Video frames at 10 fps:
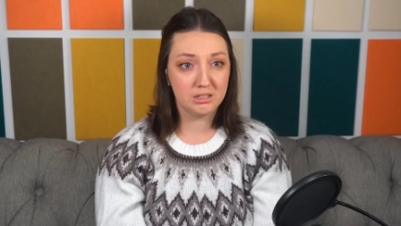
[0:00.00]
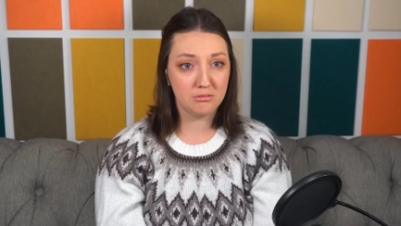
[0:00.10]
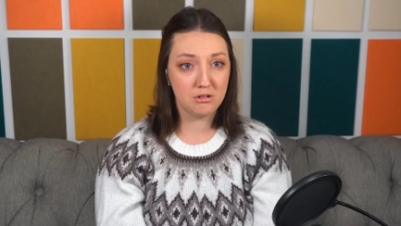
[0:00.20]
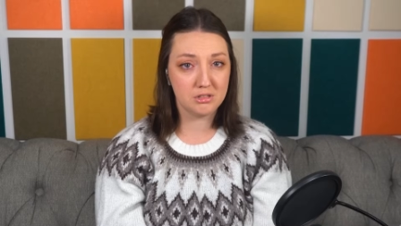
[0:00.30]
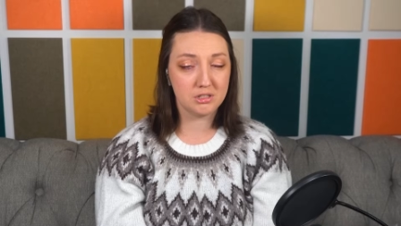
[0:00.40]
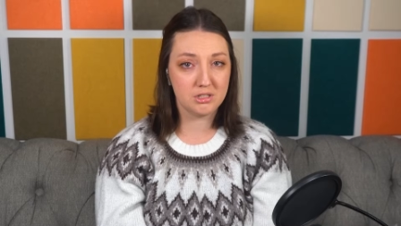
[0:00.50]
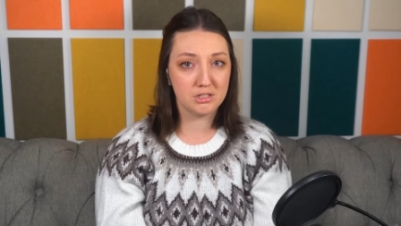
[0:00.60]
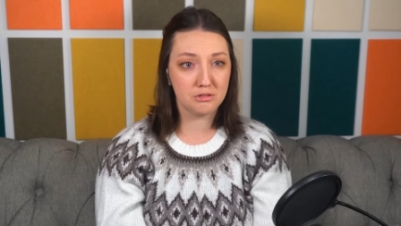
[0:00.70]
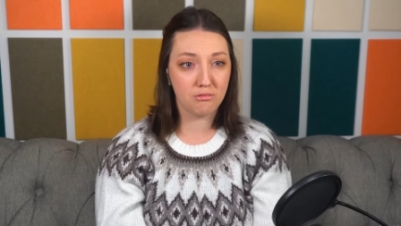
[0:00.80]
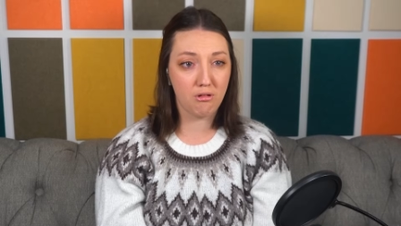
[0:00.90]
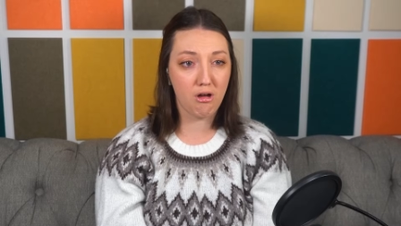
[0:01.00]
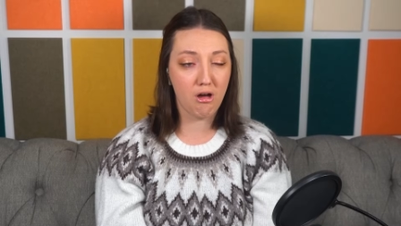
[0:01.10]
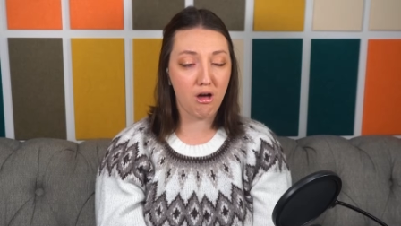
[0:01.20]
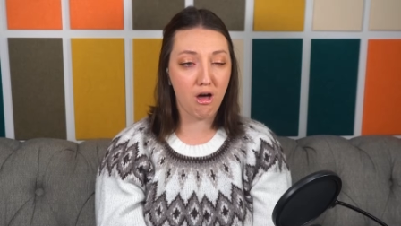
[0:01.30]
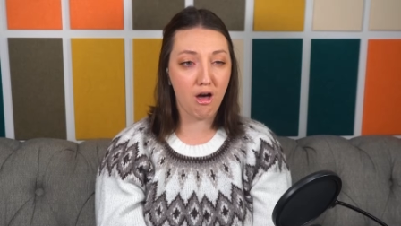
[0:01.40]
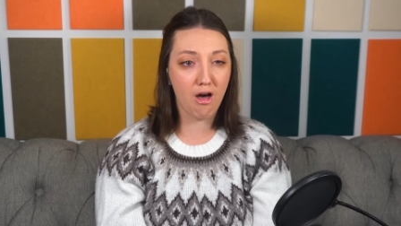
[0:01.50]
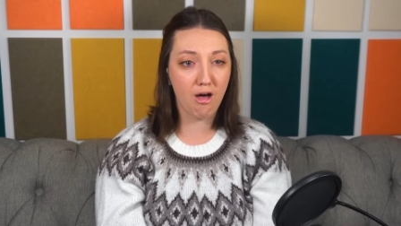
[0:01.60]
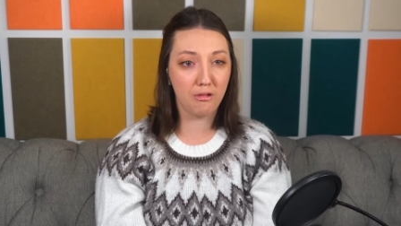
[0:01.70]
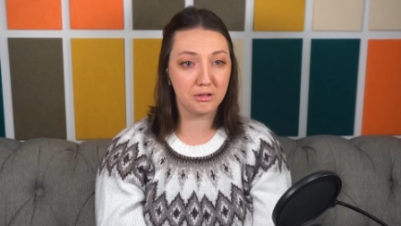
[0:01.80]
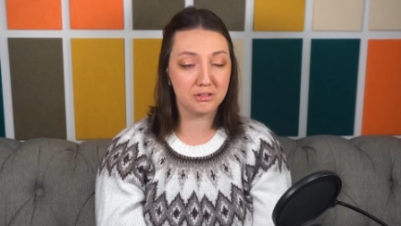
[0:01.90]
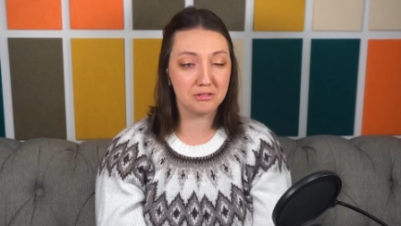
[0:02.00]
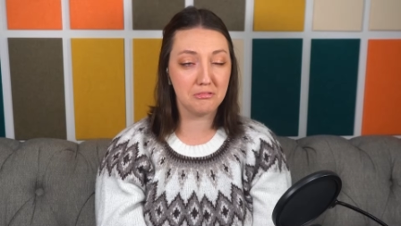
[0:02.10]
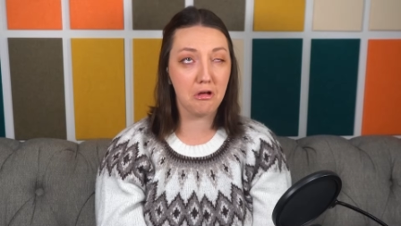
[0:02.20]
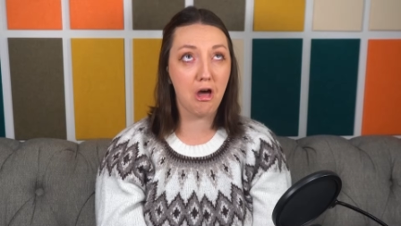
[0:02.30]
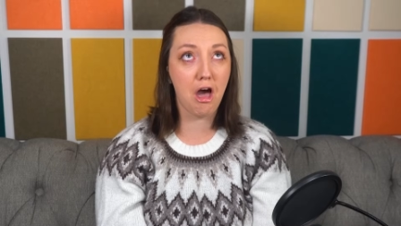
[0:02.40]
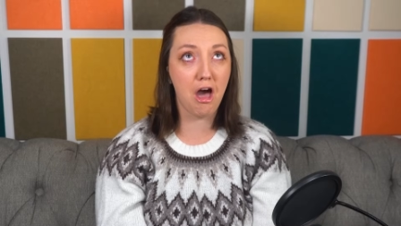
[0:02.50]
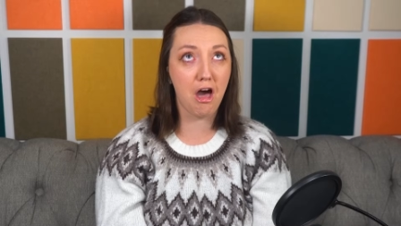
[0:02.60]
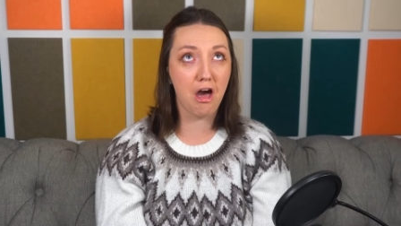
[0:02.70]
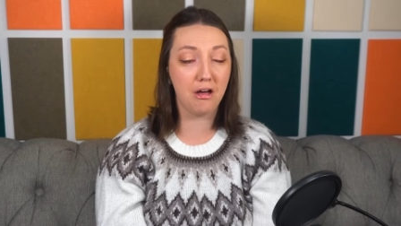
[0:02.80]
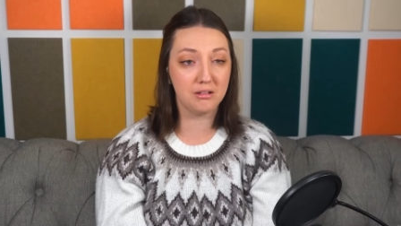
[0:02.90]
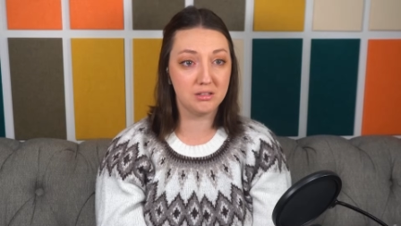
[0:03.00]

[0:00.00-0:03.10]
It wasn't his fault. Oh.